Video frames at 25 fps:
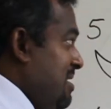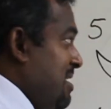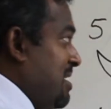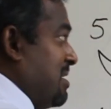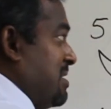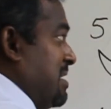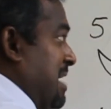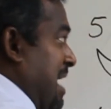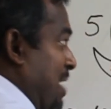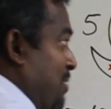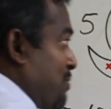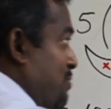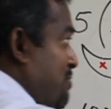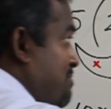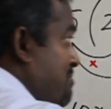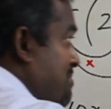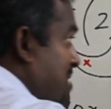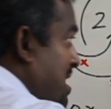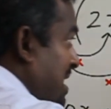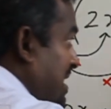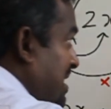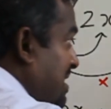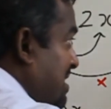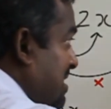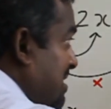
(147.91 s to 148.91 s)
Now
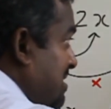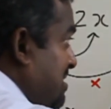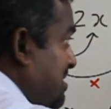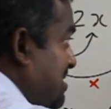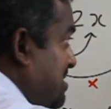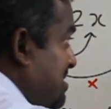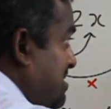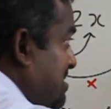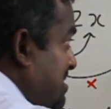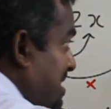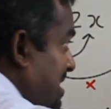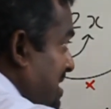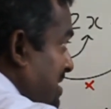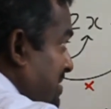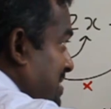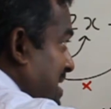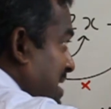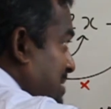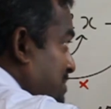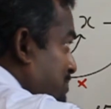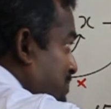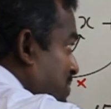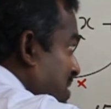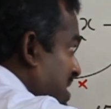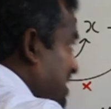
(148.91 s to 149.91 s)
minus,
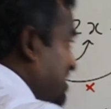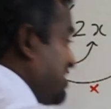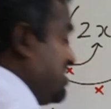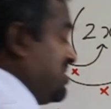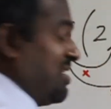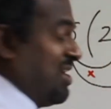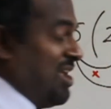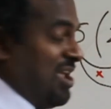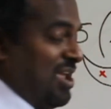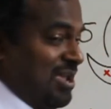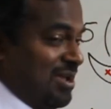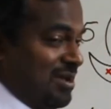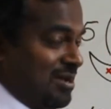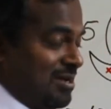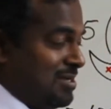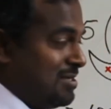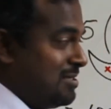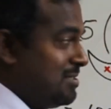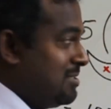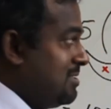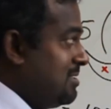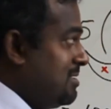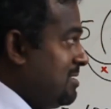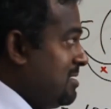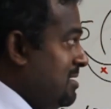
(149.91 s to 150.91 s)
then plus here.
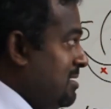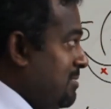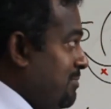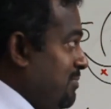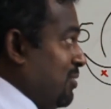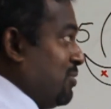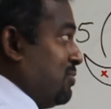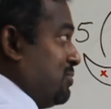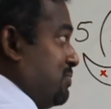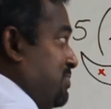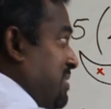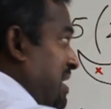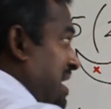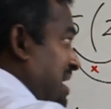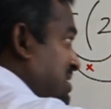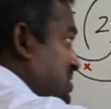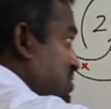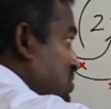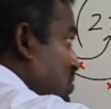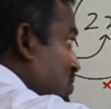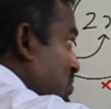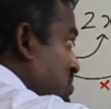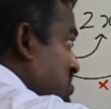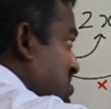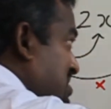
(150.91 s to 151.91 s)
Because there's
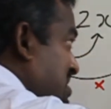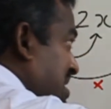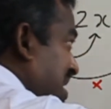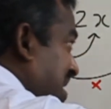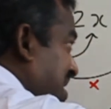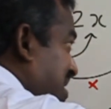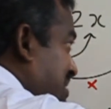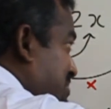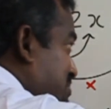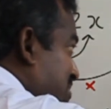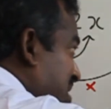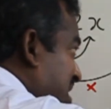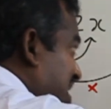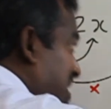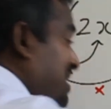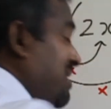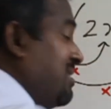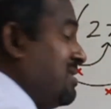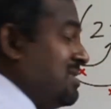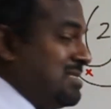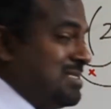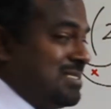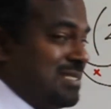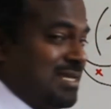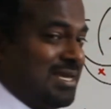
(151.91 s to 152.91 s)
no sign
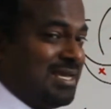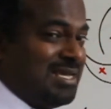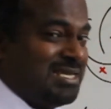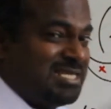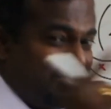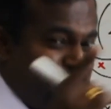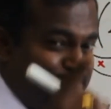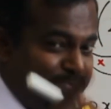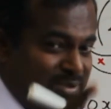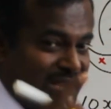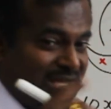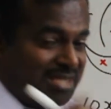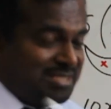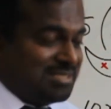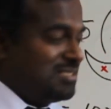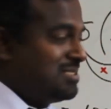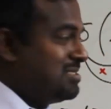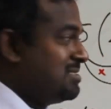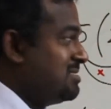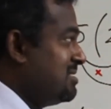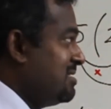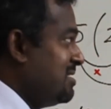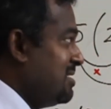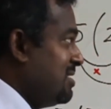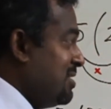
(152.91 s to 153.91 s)
means it's
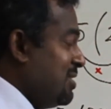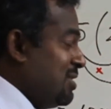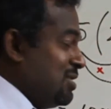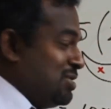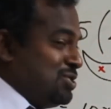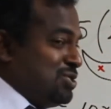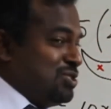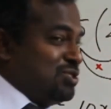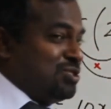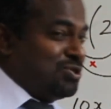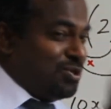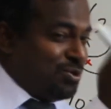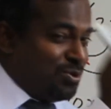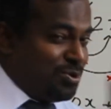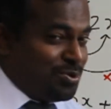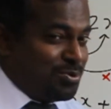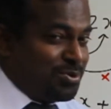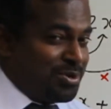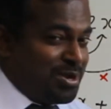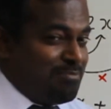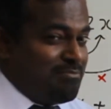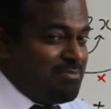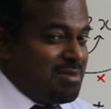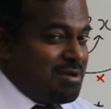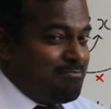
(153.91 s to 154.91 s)
plus. So
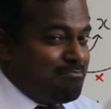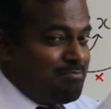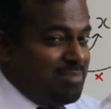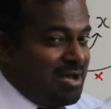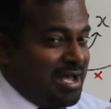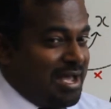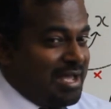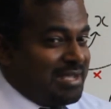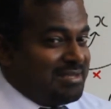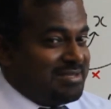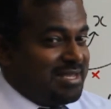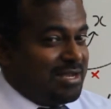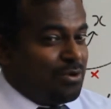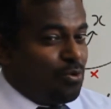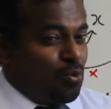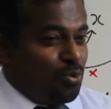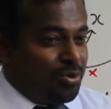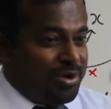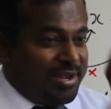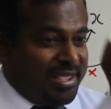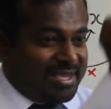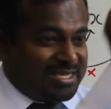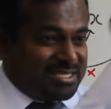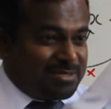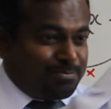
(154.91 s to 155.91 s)
remember, I
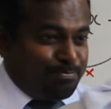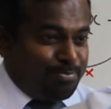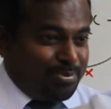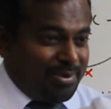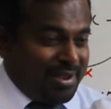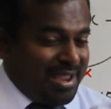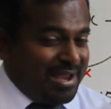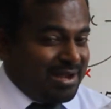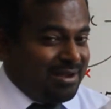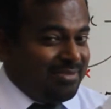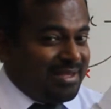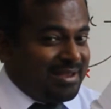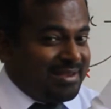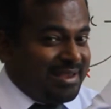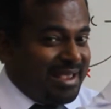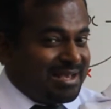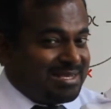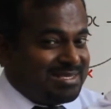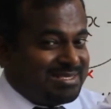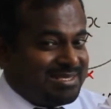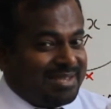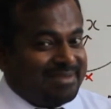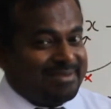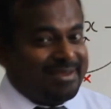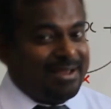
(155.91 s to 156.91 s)
already explained that
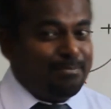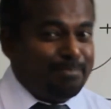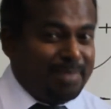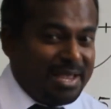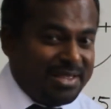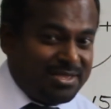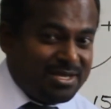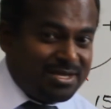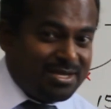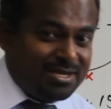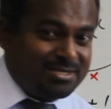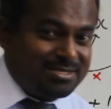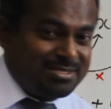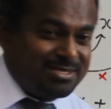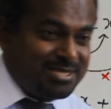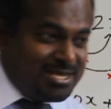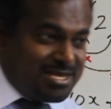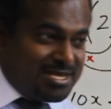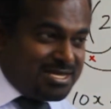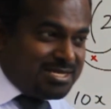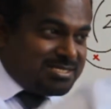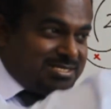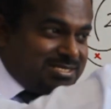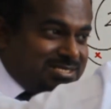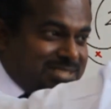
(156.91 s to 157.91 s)
S N L method,
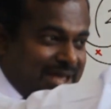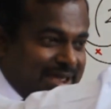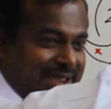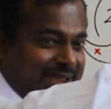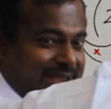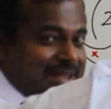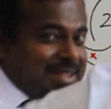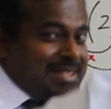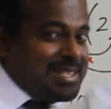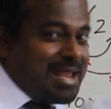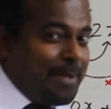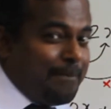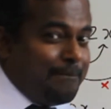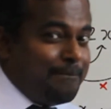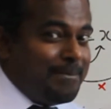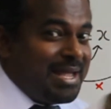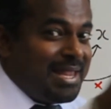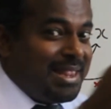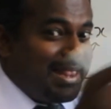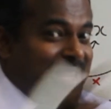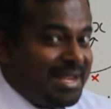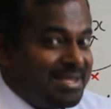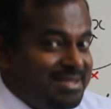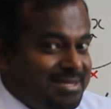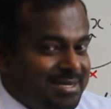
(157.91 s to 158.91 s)
sign, number,
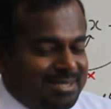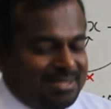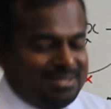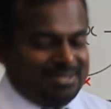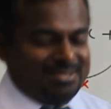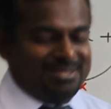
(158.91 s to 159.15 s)
letter.